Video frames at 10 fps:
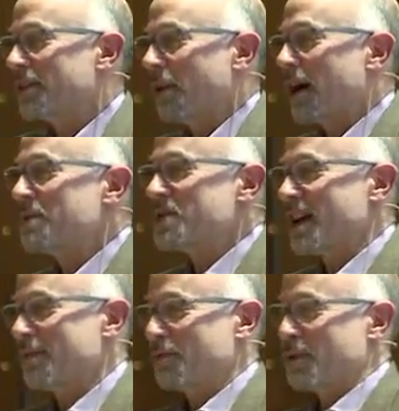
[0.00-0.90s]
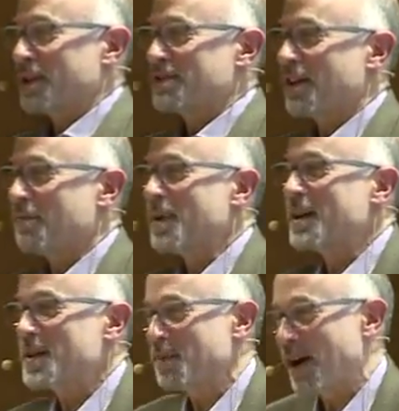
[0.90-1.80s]
you know, I would say we could solve
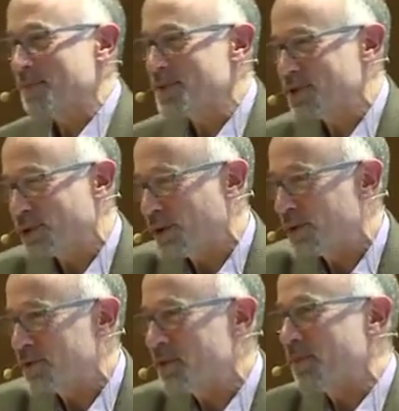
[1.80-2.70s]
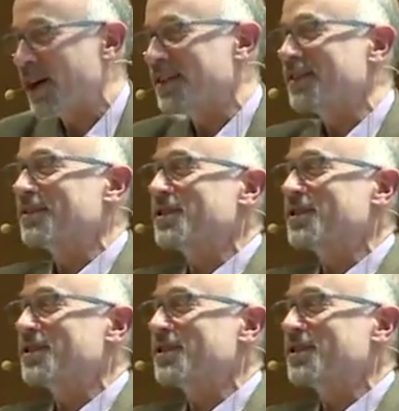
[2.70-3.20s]
many of the problems of journalism by